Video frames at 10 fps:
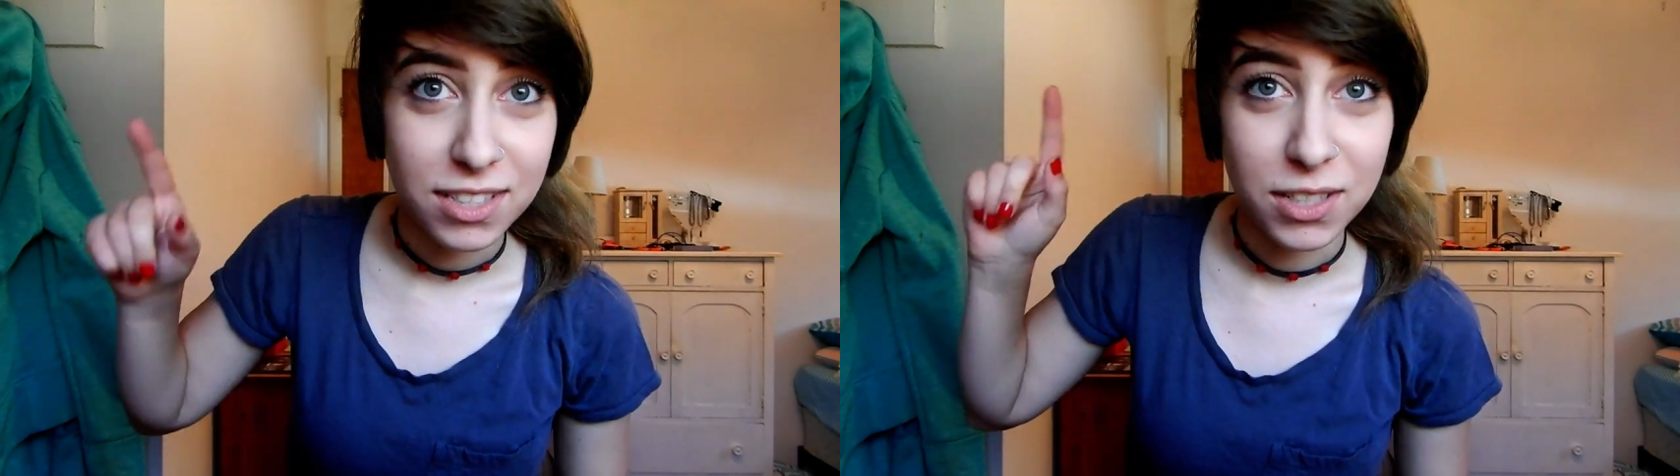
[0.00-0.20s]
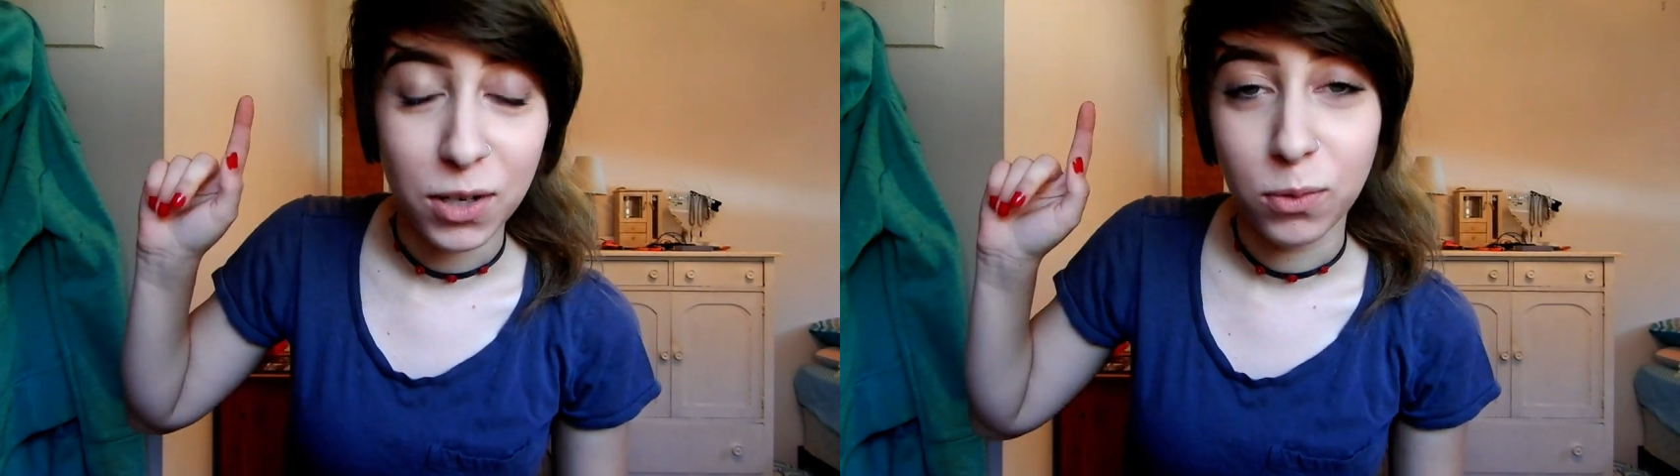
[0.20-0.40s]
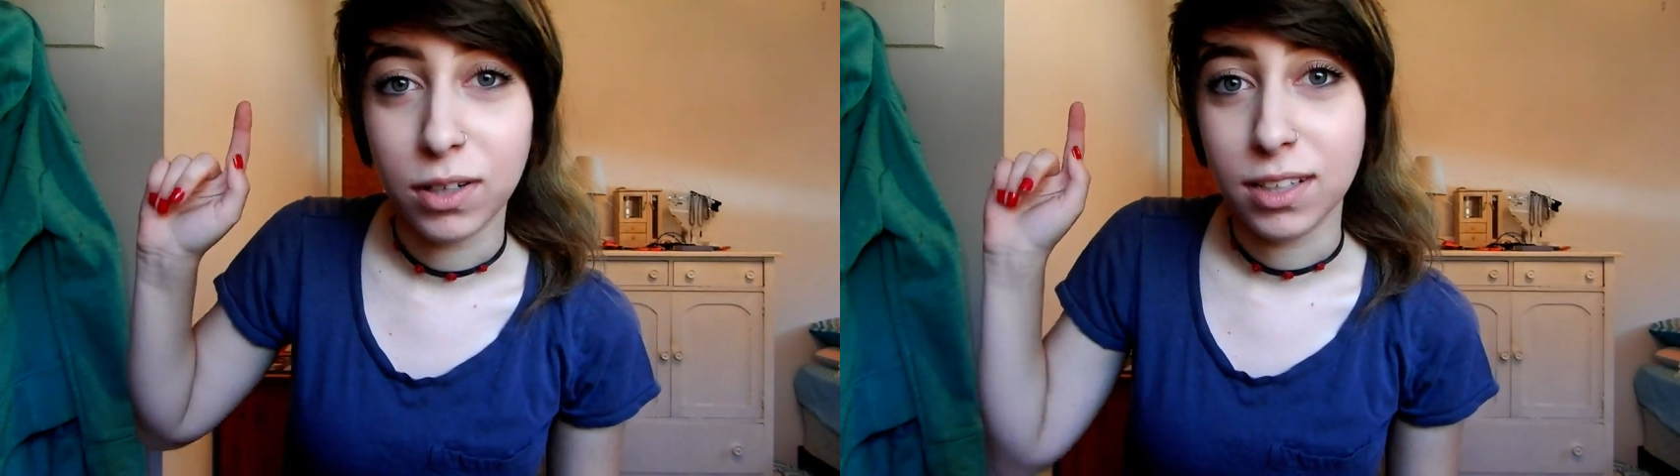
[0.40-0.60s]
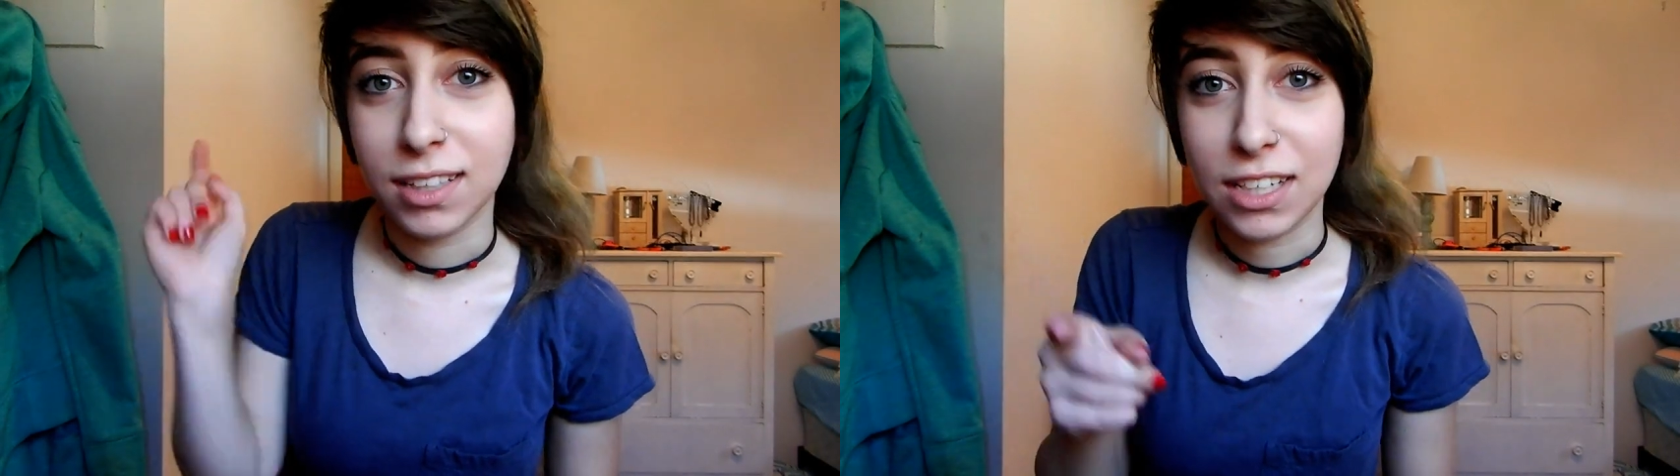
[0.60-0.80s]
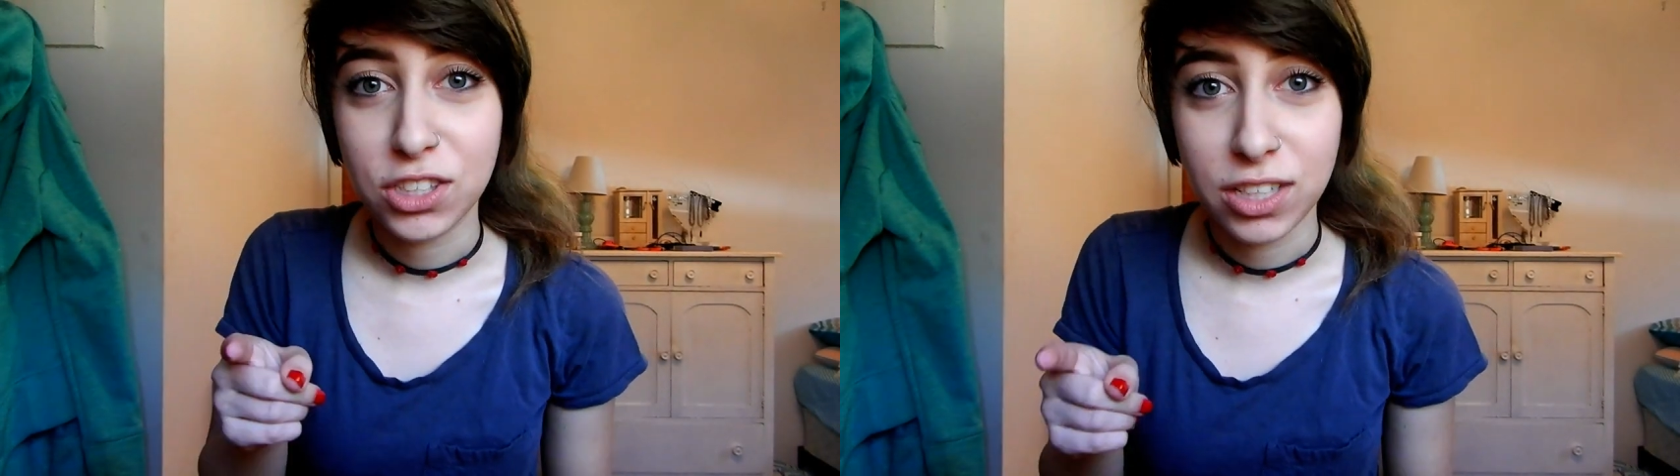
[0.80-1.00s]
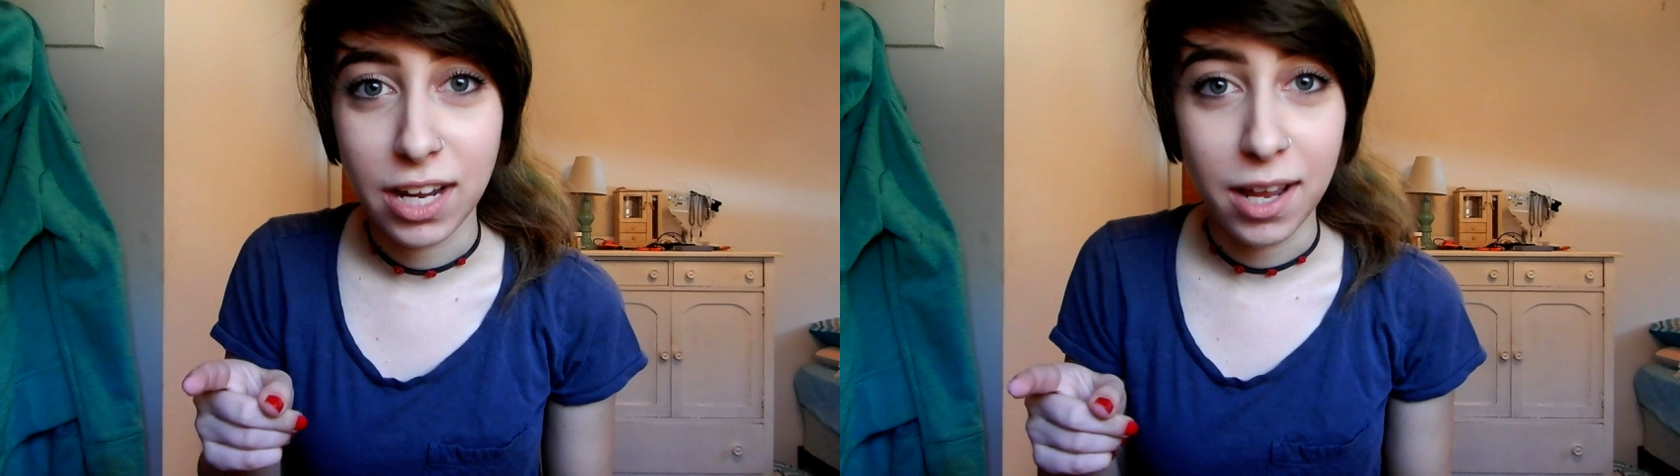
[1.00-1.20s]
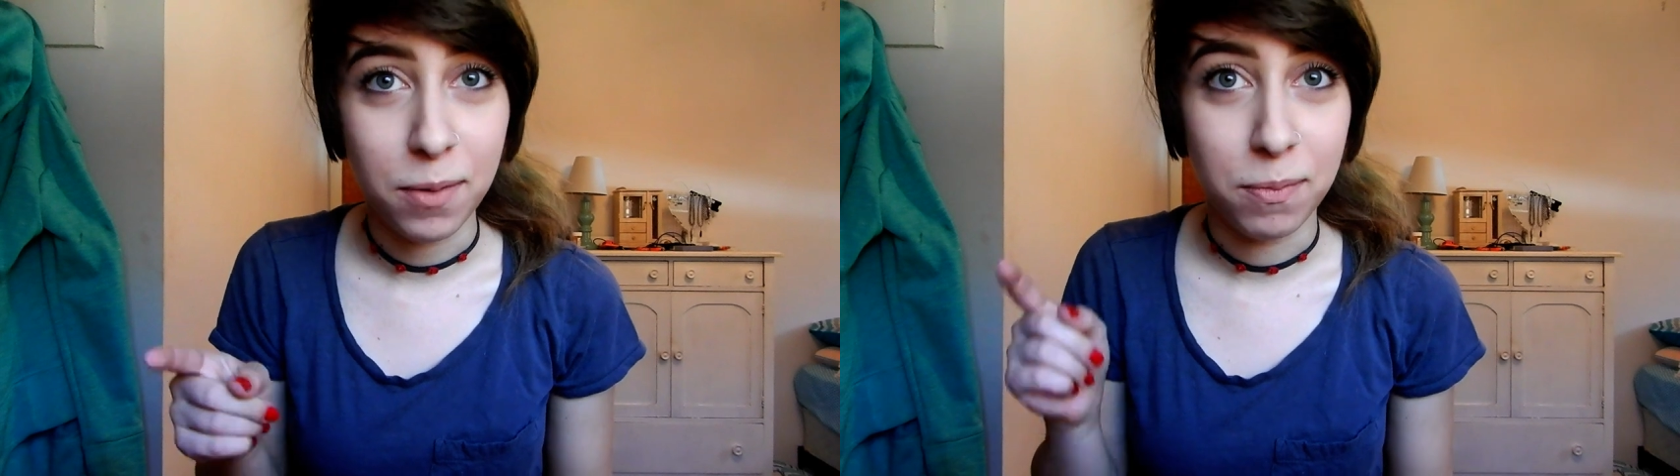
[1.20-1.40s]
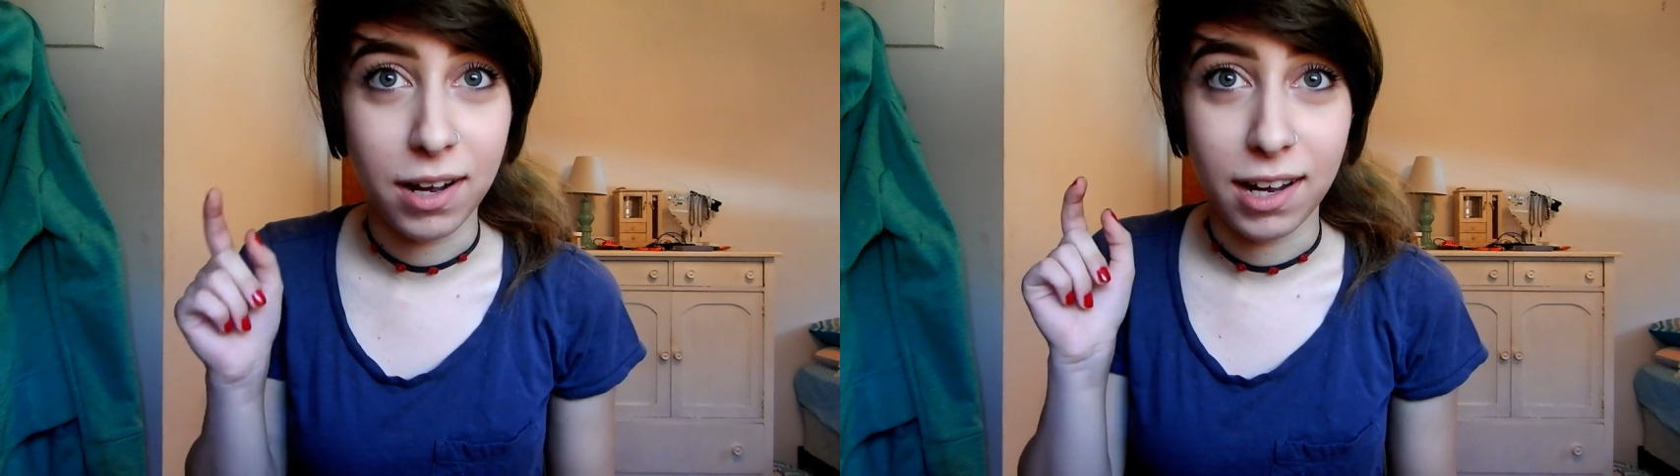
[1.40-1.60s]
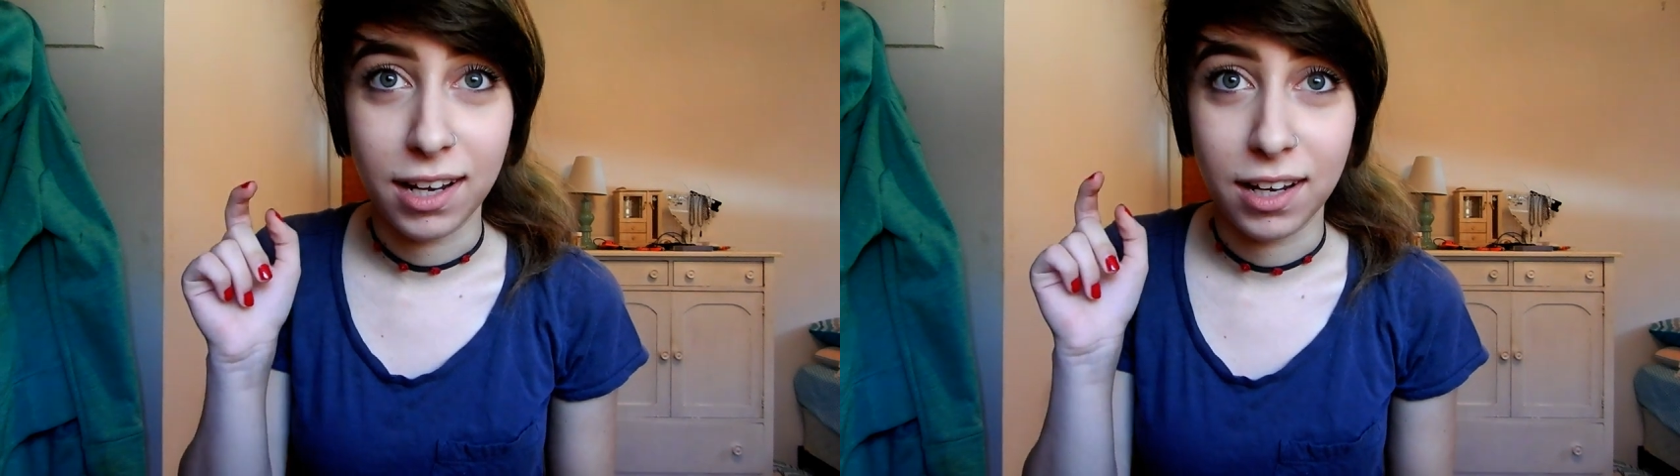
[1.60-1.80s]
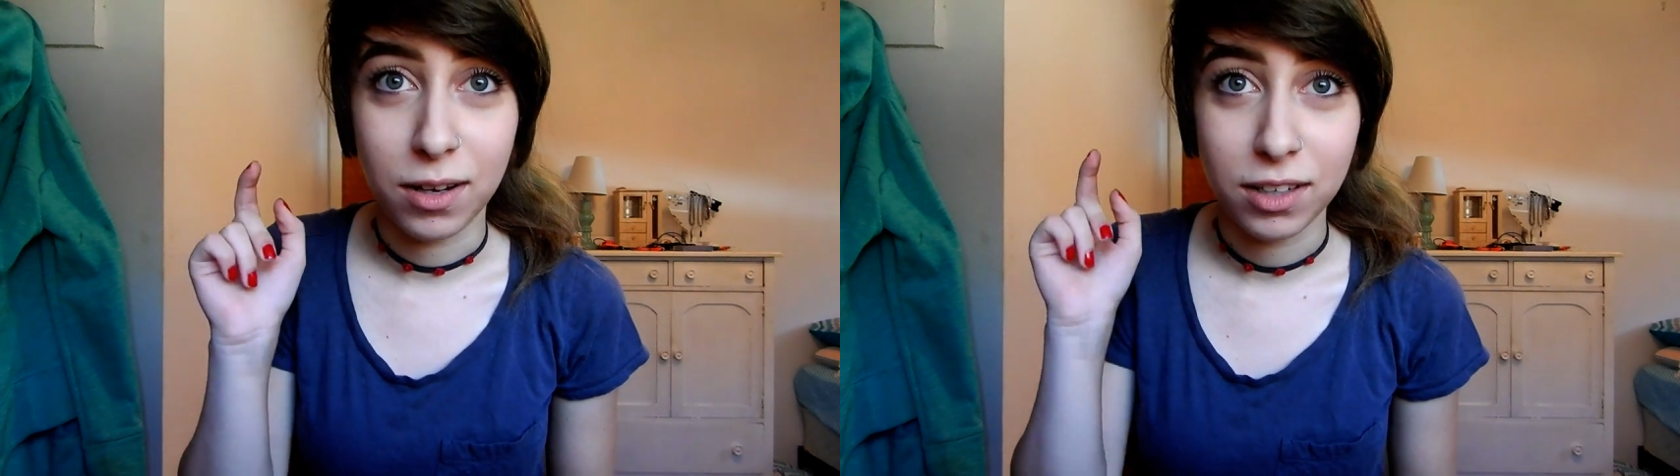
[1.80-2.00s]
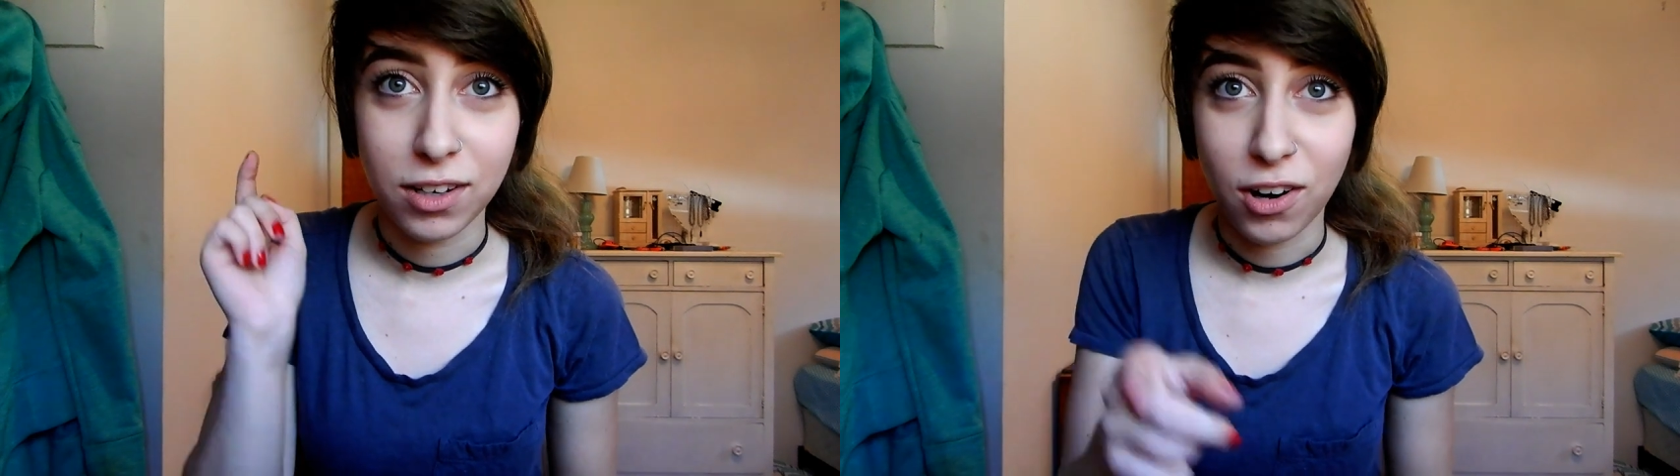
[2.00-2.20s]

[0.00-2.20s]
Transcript: So yesterday my